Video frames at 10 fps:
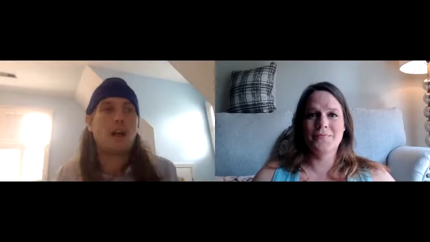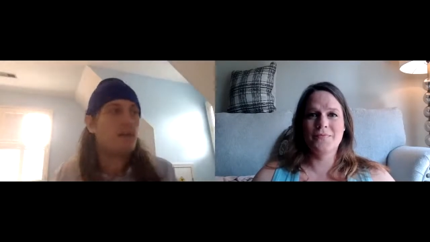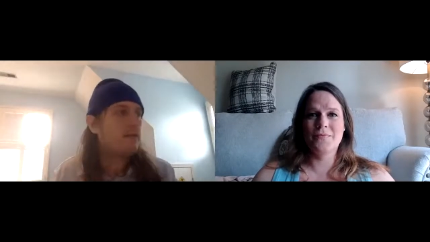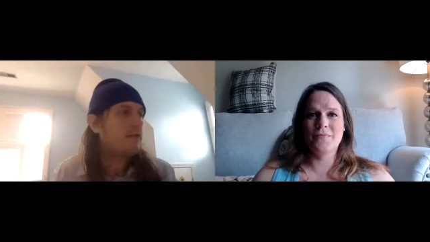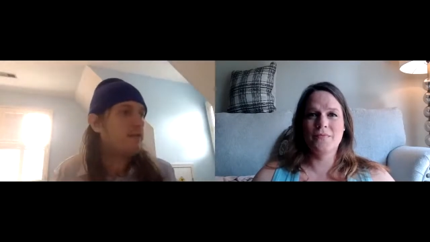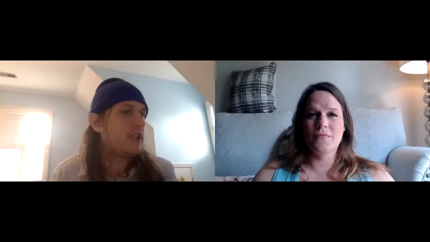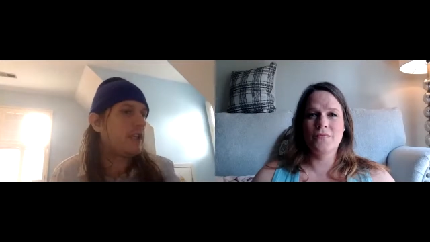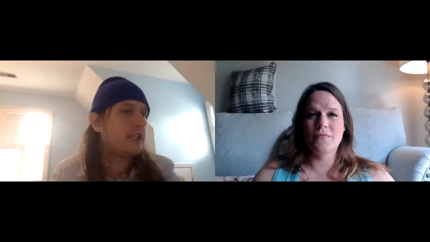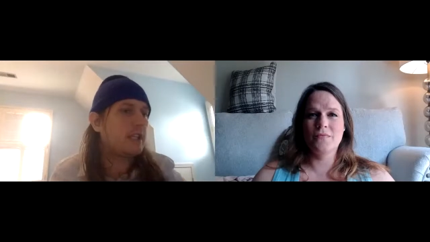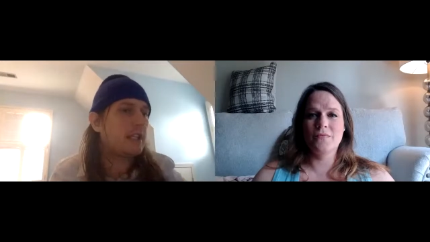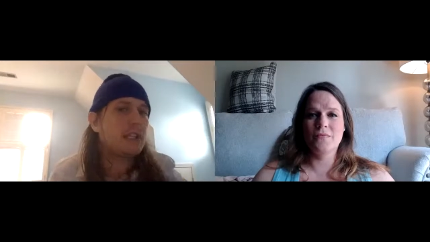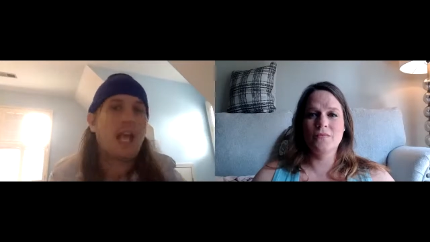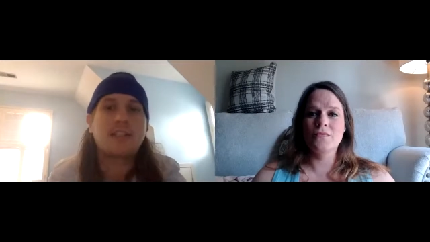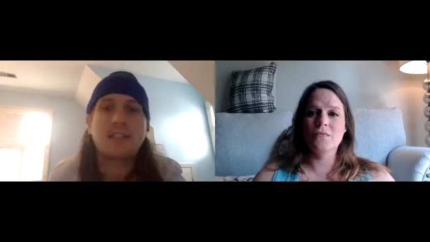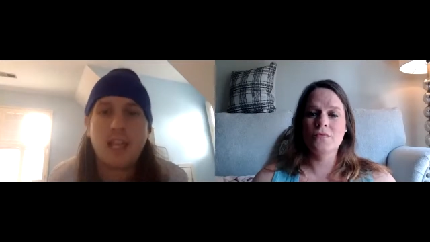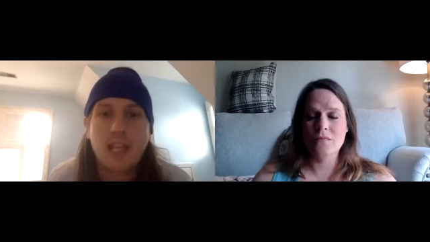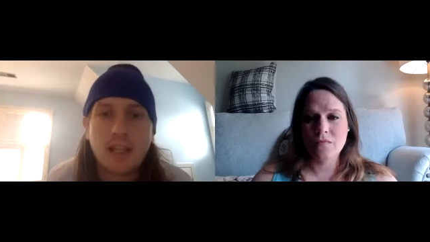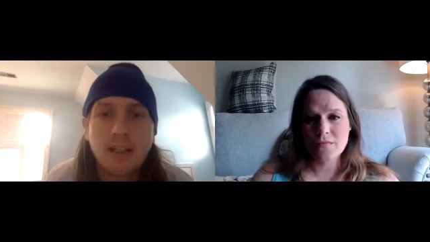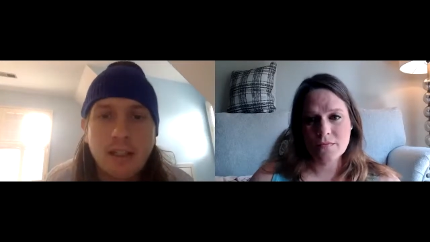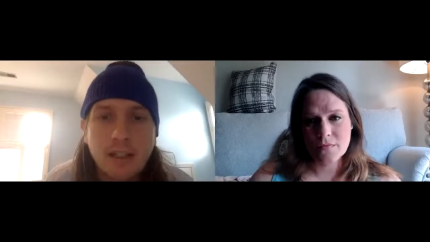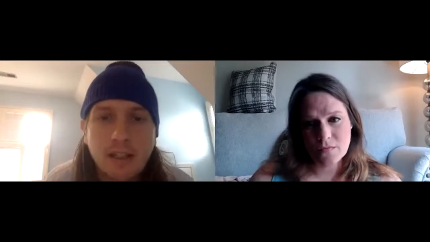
Speaker 1: of feeling less than,